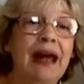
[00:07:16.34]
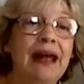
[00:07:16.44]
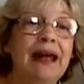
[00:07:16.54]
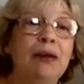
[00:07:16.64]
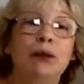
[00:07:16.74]

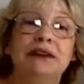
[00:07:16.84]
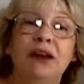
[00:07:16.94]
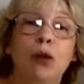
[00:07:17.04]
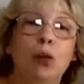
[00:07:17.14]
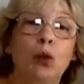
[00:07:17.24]
It was
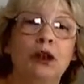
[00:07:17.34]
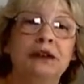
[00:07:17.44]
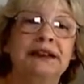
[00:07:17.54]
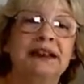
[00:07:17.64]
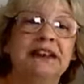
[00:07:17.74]
the
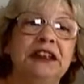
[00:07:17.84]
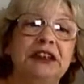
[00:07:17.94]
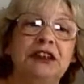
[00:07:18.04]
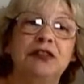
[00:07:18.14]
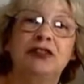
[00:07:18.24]
worst
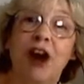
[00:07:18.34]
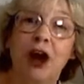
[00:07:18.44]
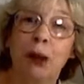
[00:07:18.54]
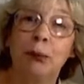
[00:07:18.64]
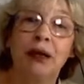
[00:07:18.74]
conditioned
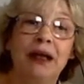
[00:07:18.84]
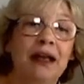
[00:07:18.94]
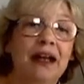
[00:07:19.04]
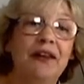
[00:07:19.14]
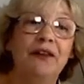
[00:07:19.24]
farm
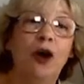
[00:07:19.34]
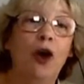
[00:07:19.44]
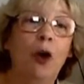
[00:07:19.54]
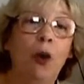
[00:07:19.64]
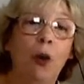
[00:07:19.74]
in the
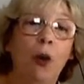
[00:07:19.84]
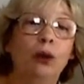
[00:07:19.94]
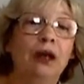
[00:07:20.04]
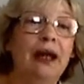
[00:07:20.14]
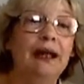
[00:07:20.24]

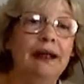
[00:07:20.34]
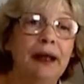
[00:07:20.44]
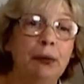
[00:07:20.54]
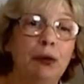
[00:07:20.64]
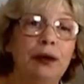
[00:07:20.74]
whole
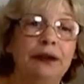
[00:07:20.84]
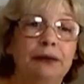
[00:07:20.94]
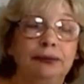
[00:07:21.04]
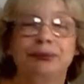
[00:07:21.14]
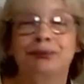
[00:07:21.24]
neighborhood.
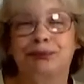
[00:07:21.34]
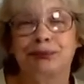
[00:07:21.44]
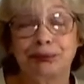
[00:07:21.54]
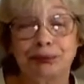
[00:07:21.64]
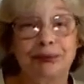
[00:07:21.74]

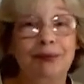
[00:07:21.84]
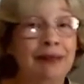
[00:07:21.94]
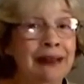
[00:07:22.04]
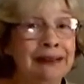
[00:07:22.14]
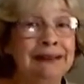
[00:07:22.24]

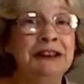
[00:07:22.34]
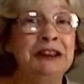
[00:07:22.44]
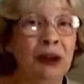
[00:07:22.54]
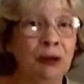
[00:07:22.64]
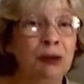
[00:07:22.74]
His
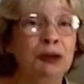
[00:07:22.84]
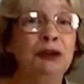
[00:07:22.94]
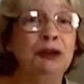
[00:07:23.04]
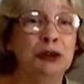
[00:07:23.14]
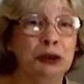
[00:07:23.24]
children,
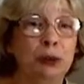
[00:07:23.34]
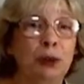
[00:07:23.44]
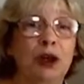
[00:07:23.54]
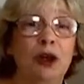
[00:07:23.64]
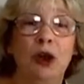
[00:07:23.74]
too,
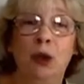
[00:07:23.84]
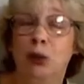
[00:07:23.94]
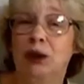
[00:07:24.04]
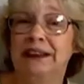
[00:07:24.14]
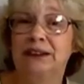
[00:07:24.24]

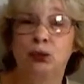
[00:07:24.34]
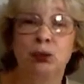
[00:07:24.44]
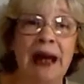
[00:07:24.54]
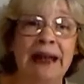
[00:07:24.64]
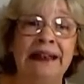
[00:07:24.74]
were as
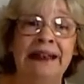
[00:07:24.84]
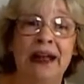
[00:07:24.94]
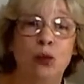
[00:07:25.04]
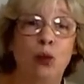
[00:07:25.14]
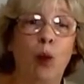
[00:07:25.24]
ragged
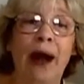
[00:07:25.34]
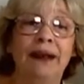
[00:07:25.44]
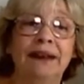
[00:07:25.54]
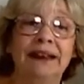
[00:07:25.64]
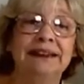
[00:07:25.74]
and
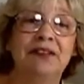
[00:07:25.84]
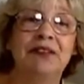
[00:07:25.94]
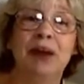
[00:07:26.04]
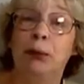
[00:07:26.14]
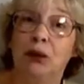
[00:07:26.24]
wild as if
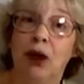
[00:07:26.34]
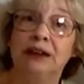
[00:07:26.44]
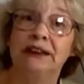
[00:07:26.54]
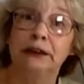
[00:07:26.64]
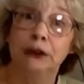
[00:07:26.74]
they
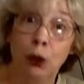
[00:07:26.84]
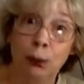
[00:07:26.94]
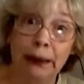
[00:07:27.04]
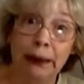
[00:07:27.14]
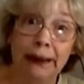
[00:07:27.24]
belonged to
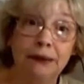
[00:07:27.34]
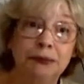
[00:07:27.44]
nobody.